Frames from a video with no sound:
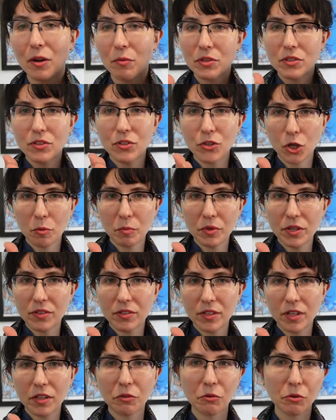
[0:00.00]
I was determined to
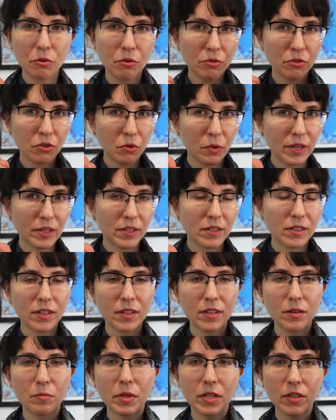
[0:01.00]
see it through, so I
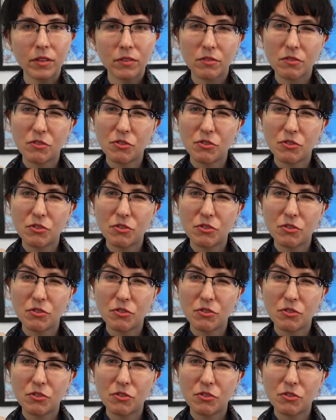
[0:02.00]
did because